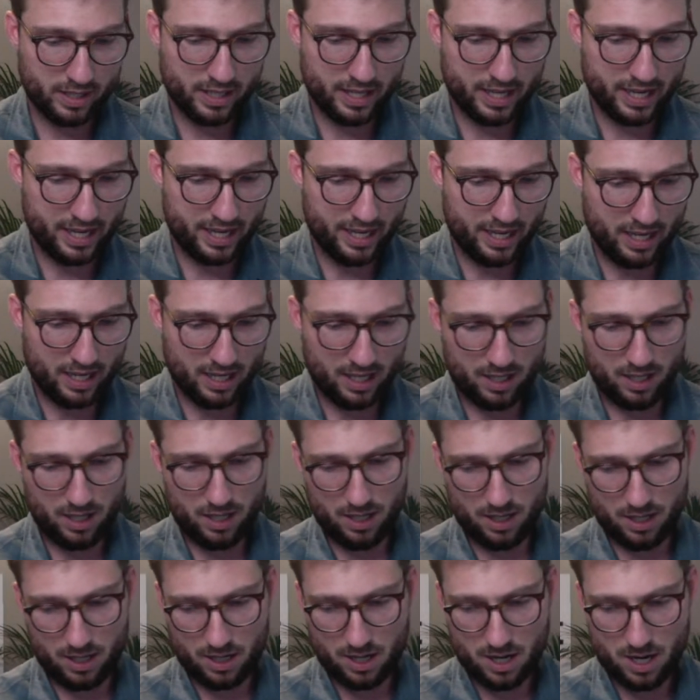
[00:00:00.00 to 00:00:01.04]
they
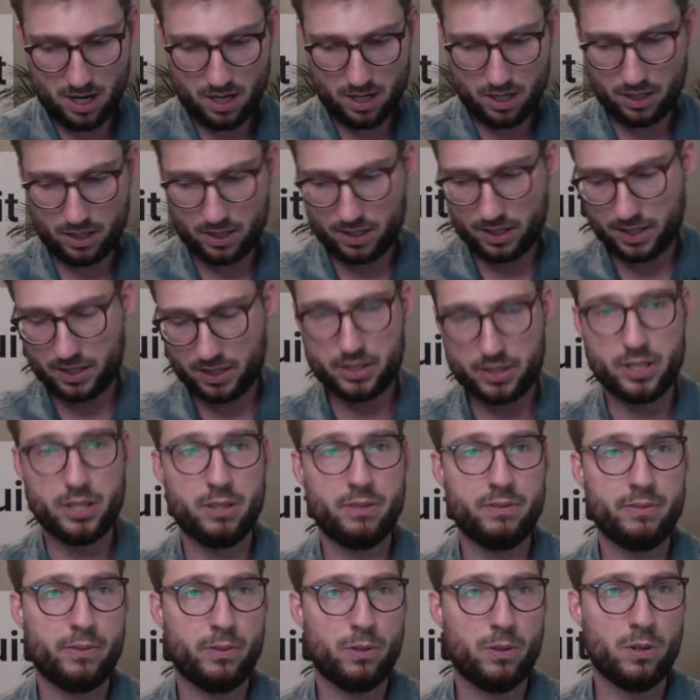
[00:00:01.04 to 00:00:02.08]
are
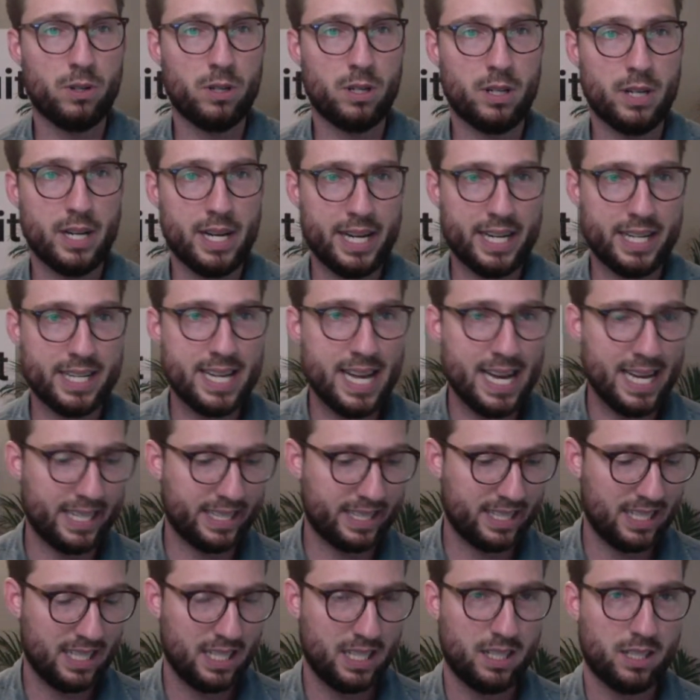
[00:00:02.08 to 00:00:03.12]
sued for a
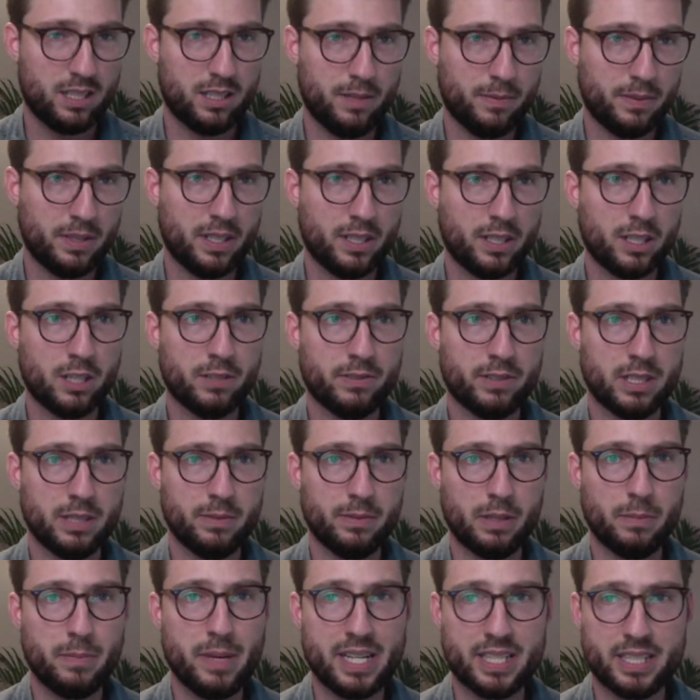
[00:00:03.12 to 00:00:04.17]
debt. So I'm going to go over some of
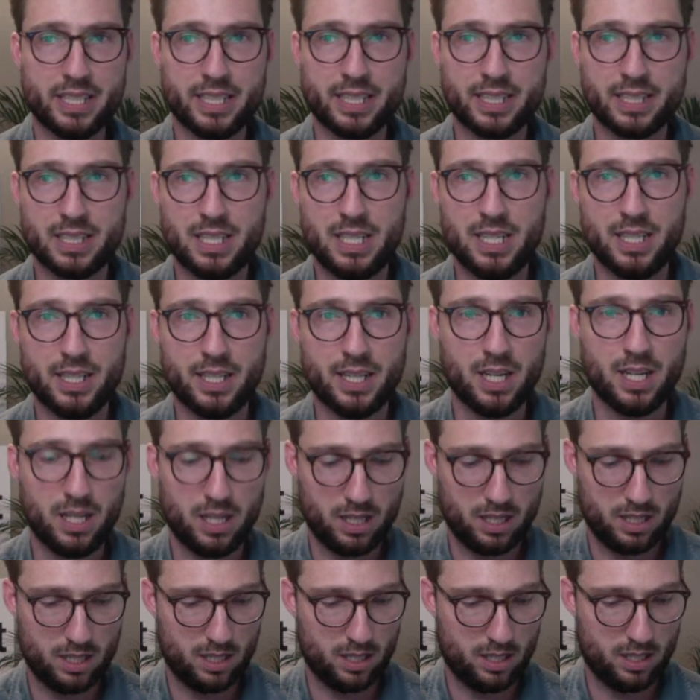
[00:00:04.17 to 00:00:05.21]
the basics on
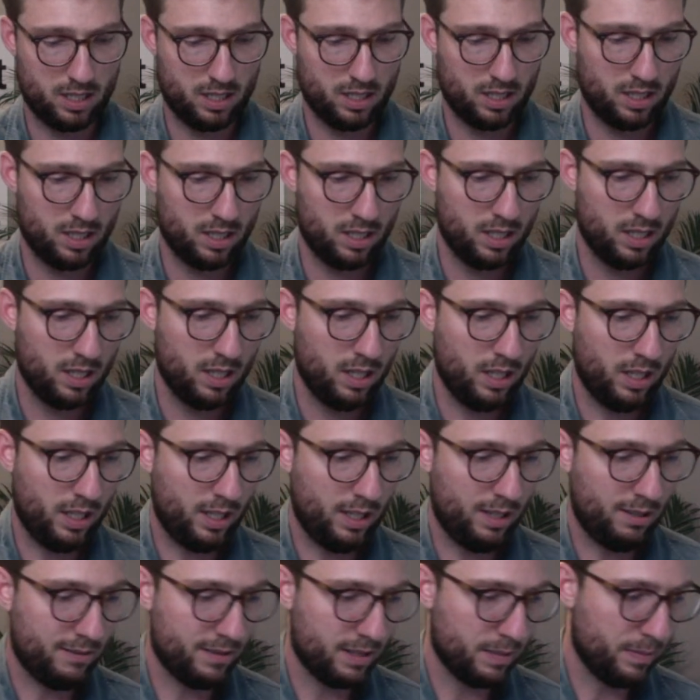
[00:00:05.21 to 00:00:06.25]

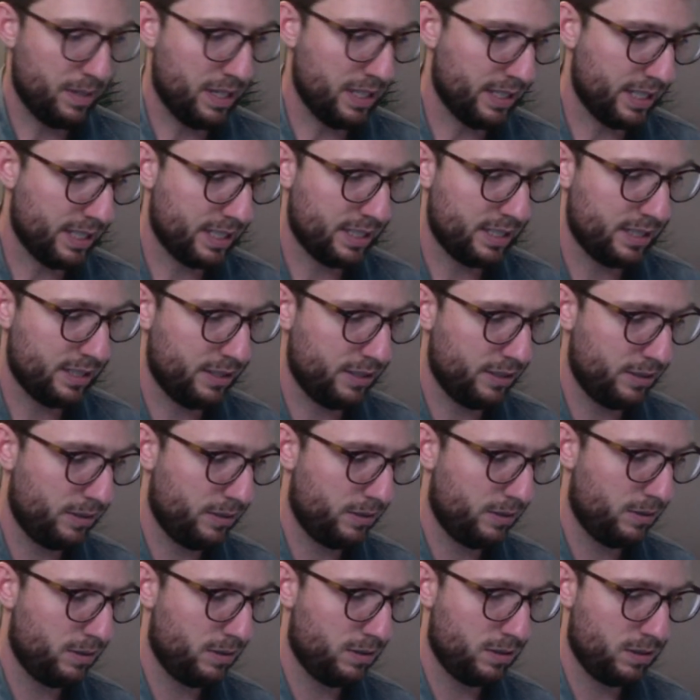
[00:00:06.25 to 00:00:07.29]
responding
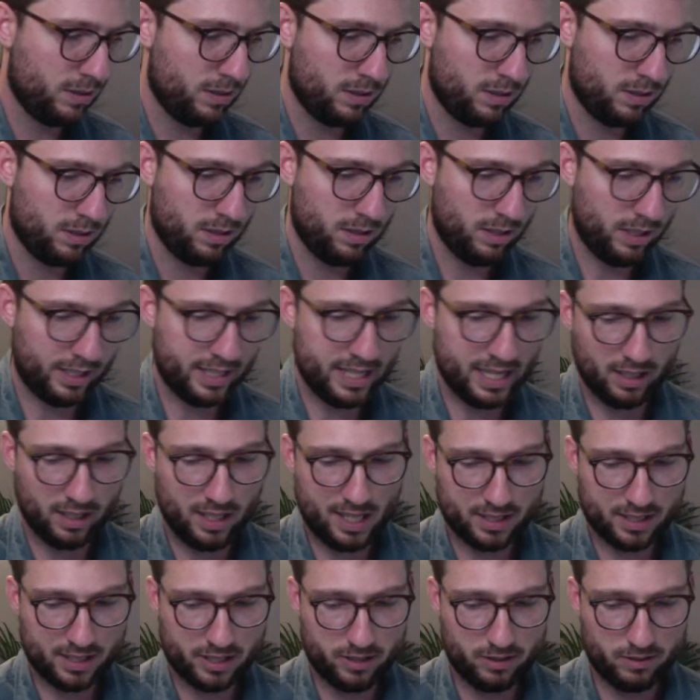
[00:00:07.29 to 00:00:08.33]
to a debt
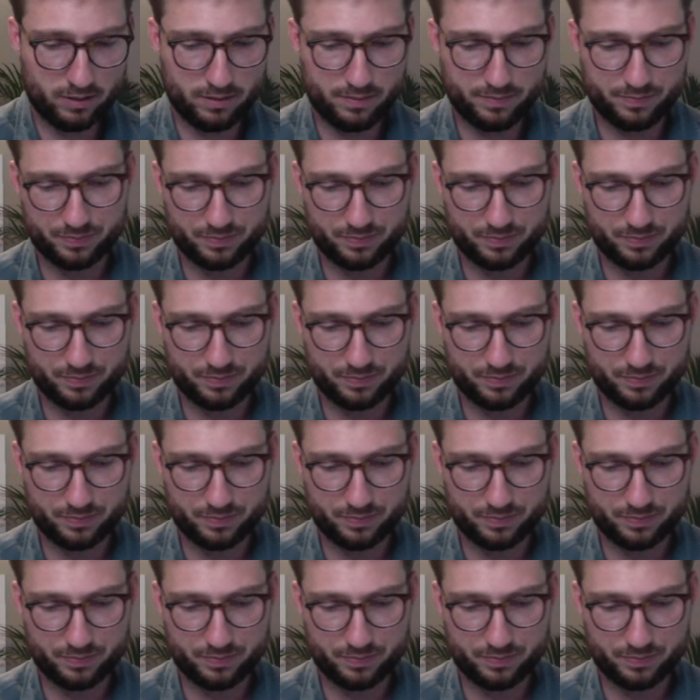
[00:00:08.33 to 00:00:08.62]
lawsuit.